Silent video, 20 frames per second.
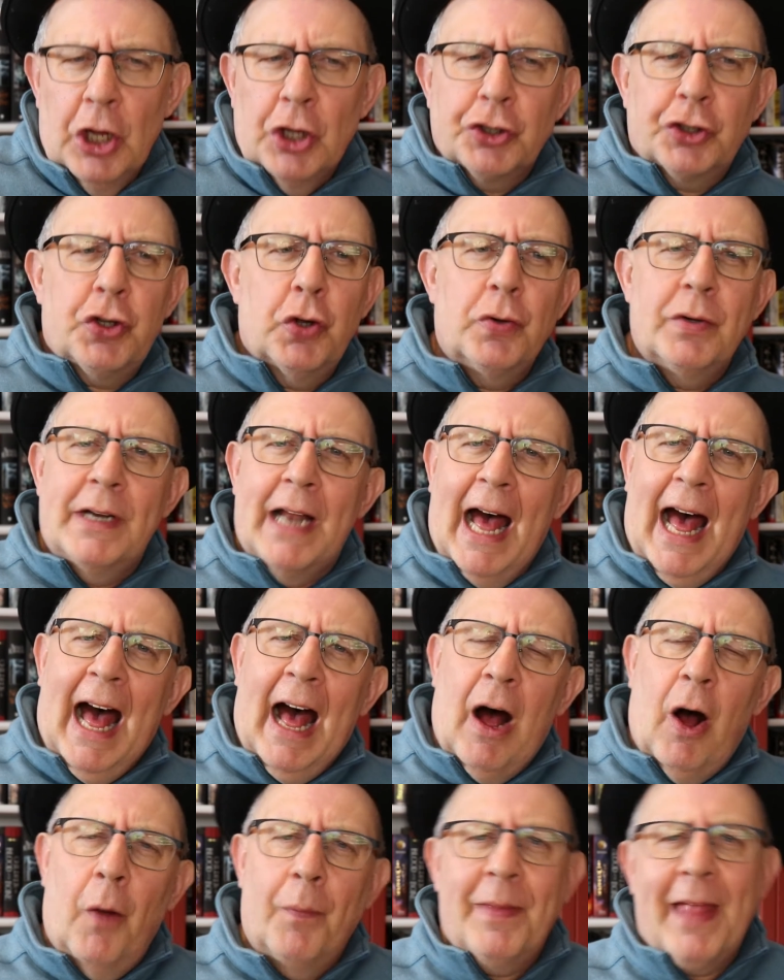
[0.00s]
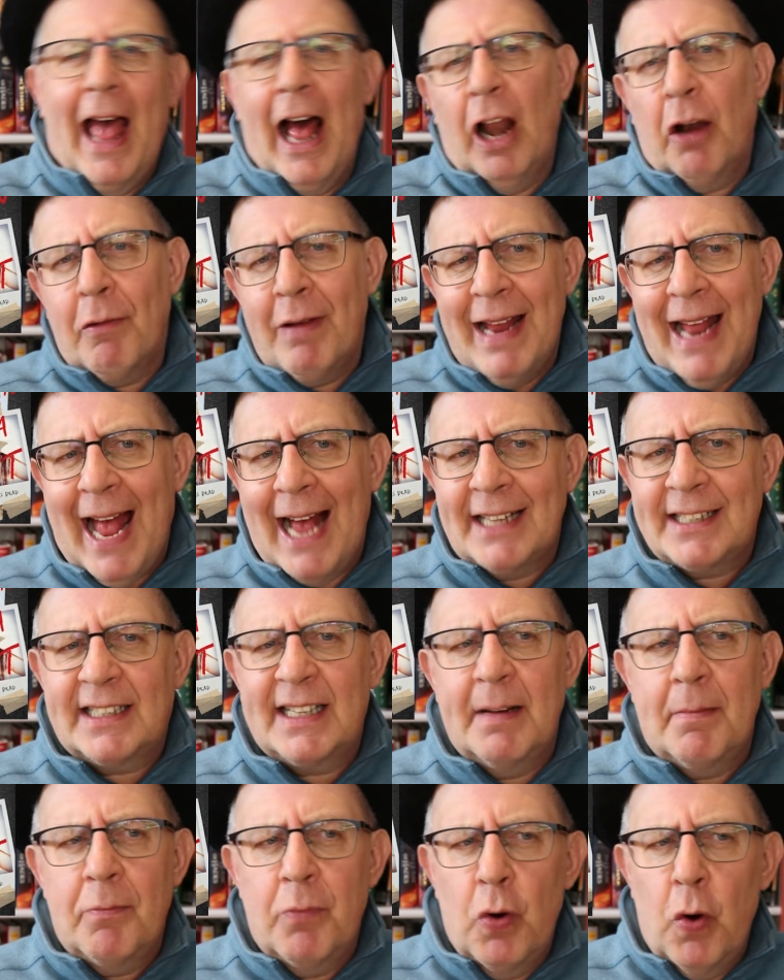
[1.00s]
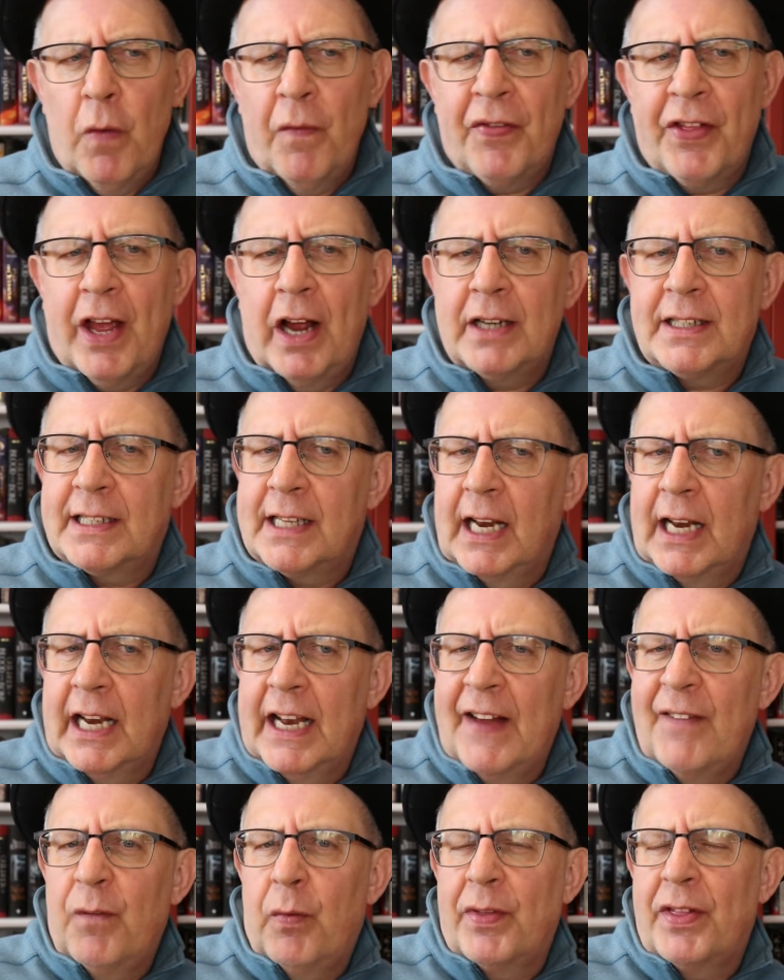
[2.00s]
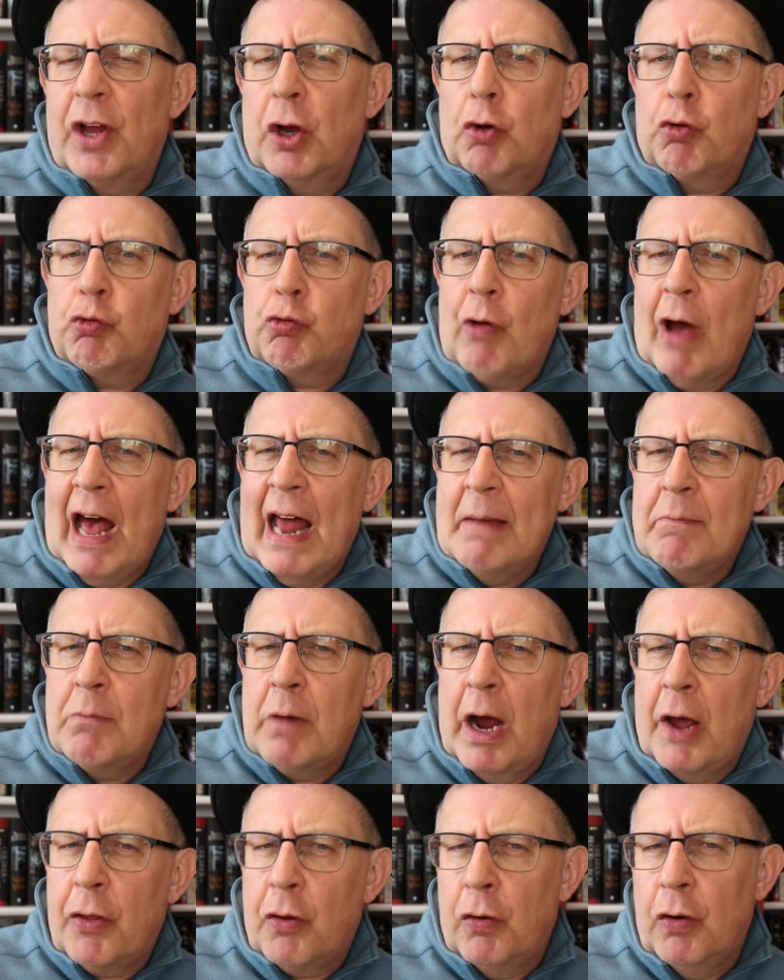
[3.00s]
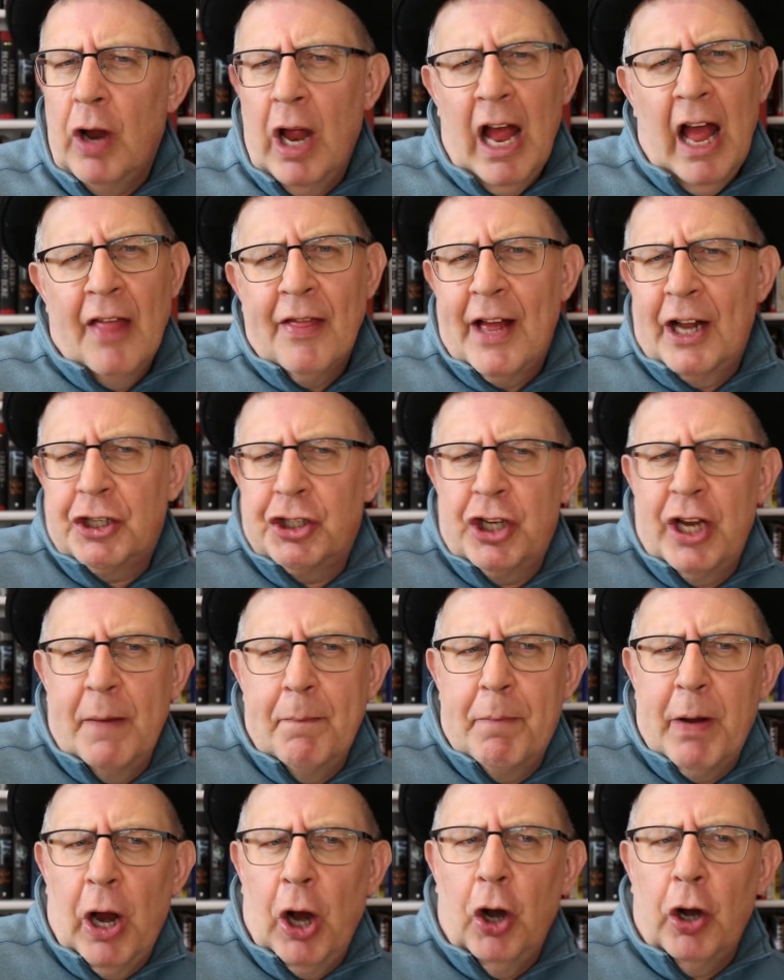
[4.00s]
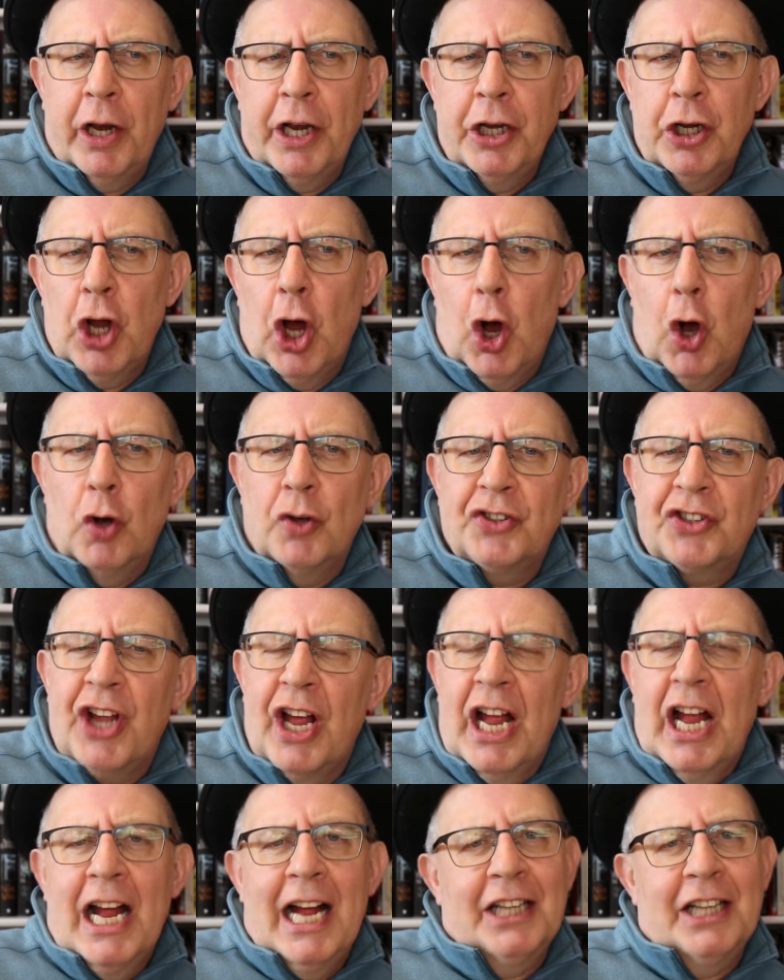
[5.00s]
So now, Ellery has to move there to live with a grandmother that she barely knows,